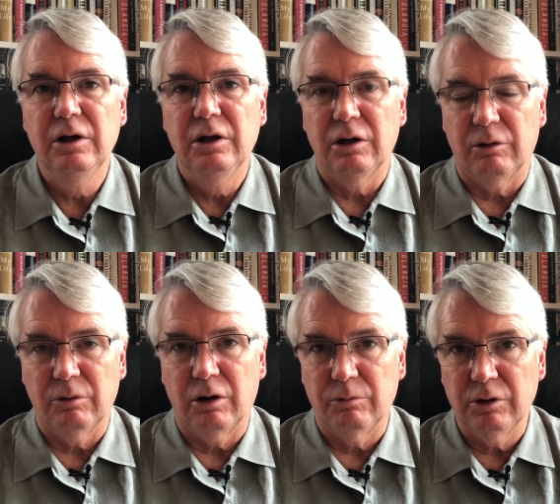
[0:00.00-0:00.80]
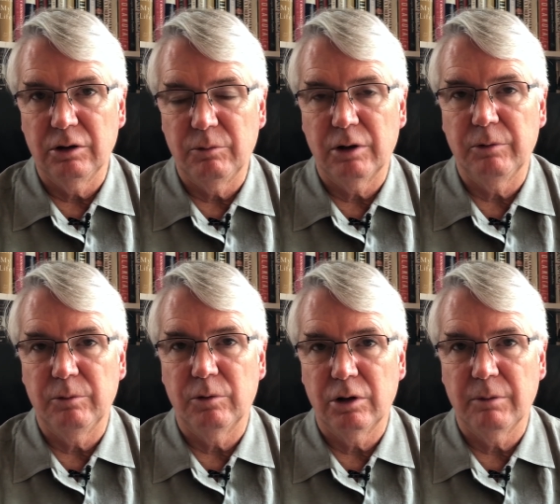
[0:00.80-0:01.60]
are really where we
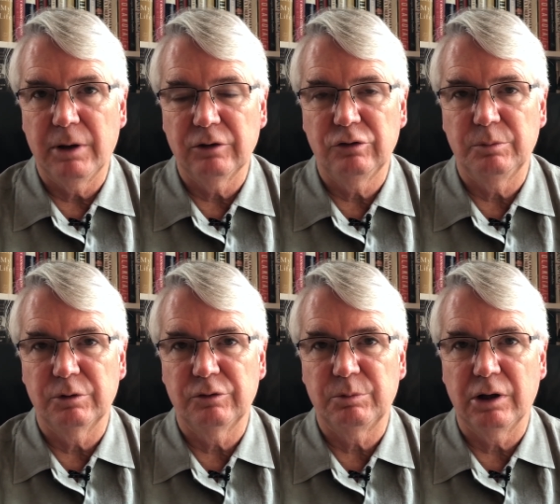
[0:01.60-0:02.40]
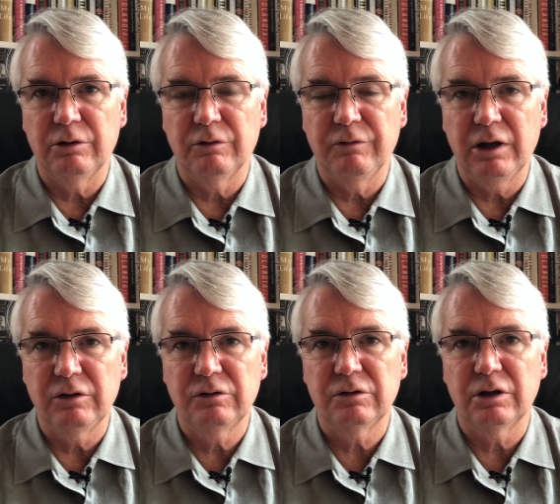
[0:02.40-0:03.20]
worry about super spreader
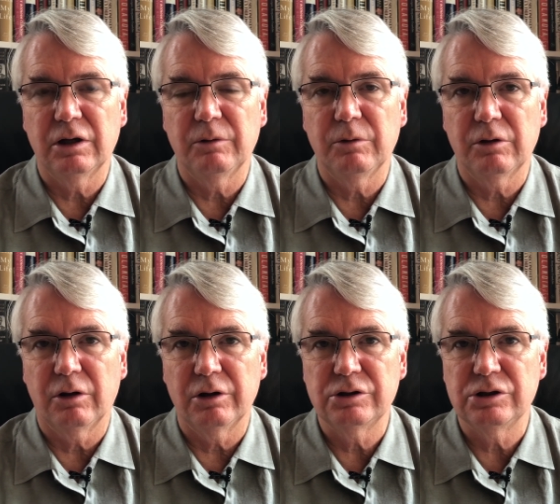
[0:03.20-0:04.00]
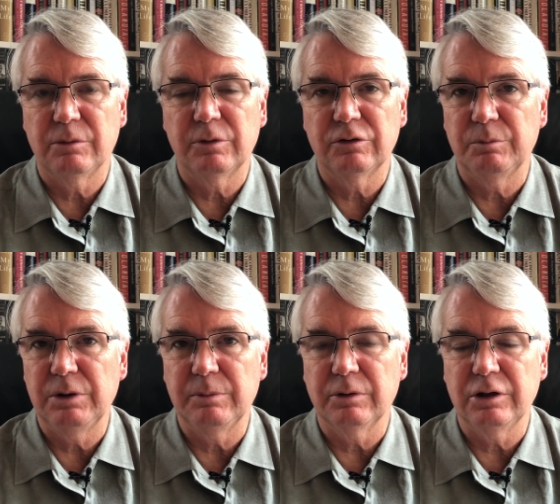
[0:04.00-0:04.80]
events with large numbers of
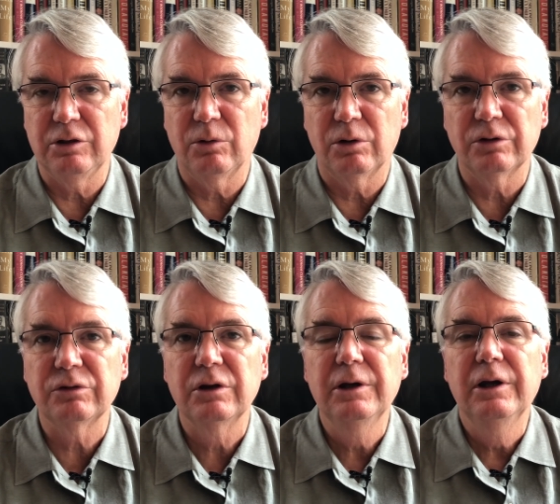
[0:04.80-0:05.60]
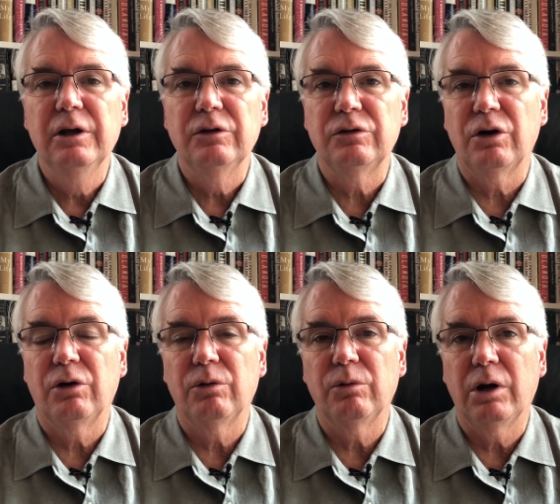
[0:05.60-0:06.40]
people indoors.
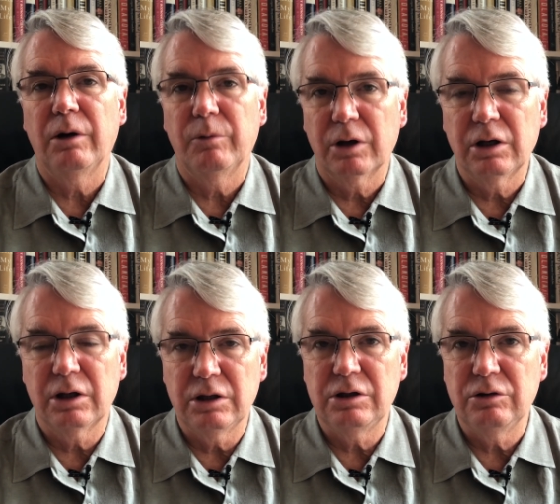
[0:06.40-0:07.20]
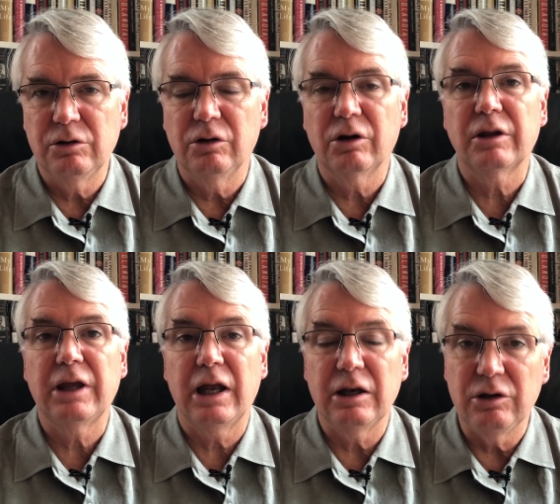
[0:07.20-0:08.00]
So we're going to continue to look at
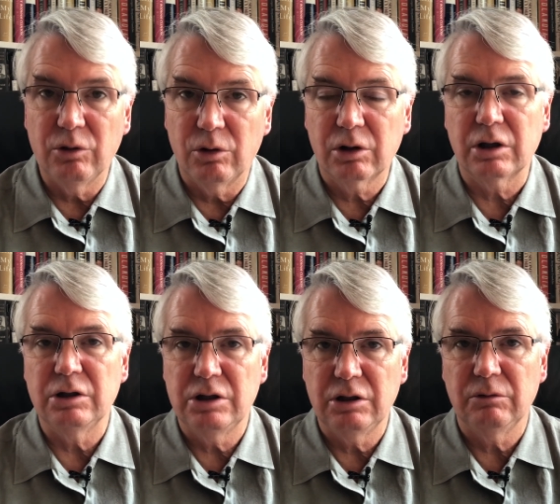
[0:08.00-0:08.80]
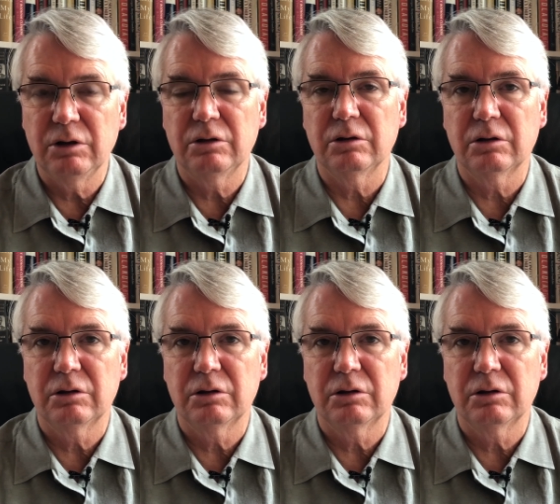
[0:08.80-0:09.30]
that, and you're continuing to